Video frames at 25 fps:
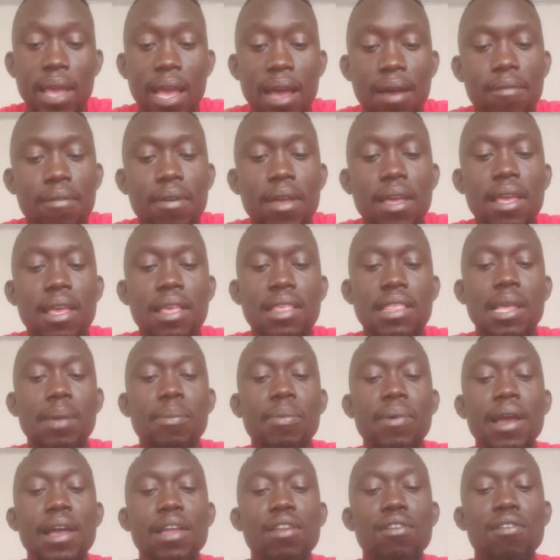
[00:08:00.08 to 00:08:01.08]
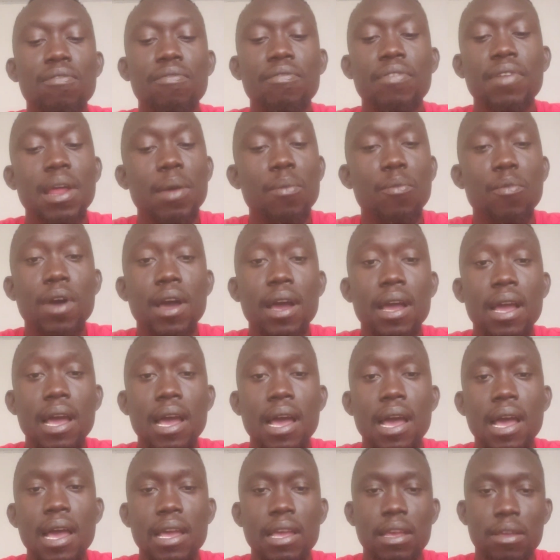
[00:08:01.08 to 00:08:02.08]
have some kind of framework
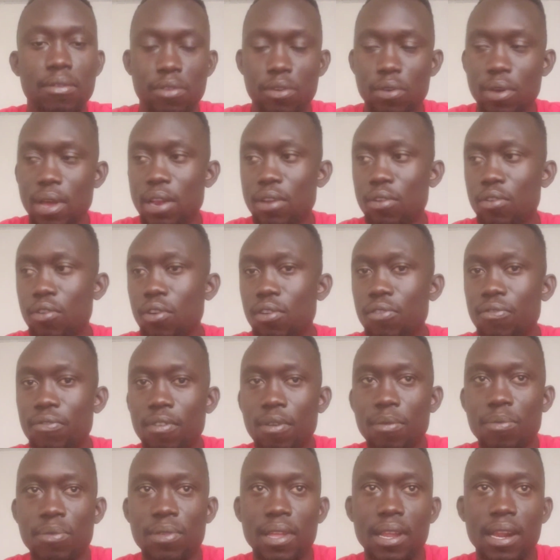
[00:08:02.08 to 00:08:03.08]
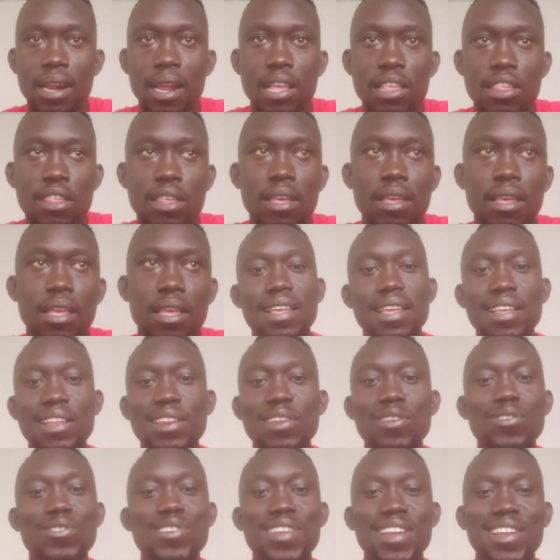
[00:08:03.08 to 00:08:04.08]
you can code from scratch,
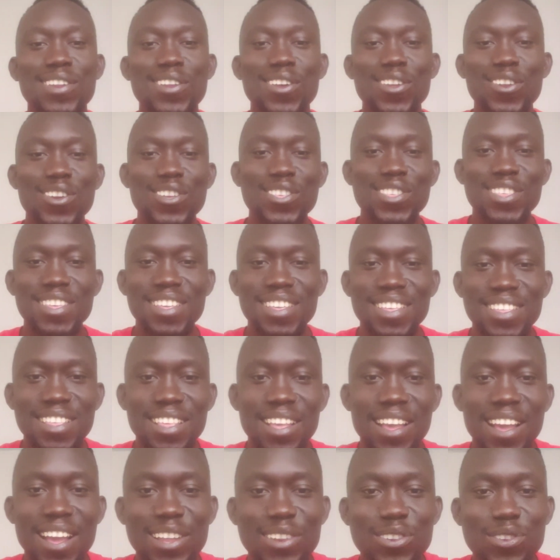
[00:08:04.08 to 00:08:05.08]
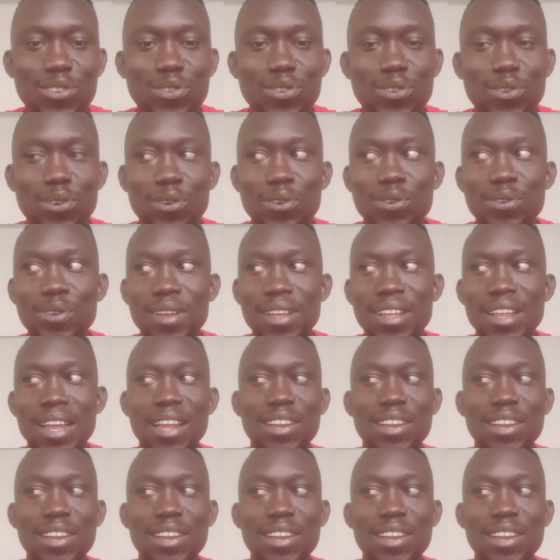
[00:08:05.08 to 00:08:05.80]
new technologies to